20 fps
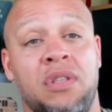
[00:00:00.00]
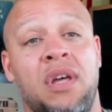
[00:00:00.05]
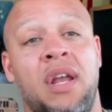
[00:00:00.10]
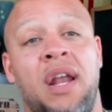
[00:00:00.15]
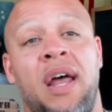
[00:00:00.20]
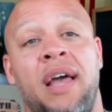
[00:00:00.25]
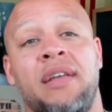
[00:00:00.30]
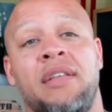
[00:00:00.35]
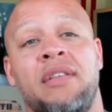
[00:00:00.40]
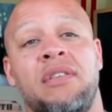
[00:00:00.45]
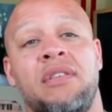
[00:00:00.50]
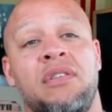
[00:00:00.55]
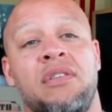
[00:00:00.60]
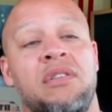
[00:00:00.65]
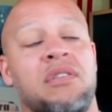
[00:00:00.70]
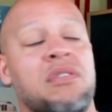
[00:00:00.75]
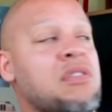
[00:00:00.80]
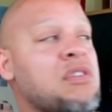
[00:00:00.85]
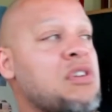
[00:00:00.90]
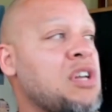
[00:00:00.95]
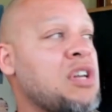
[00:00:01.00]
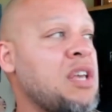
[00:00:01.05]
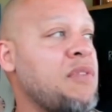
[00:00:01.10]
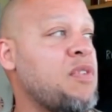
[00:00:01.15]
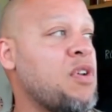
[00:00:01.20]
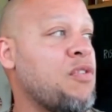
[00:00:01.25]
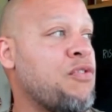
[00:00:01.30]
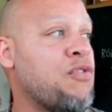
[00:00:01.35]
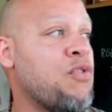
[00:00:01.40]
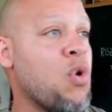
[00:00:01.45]
that I couldn't even
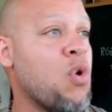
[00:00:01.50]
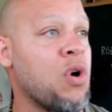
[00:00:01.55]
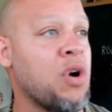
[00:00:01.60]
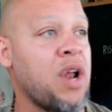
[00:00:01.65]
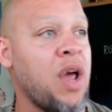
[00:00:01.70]
afford.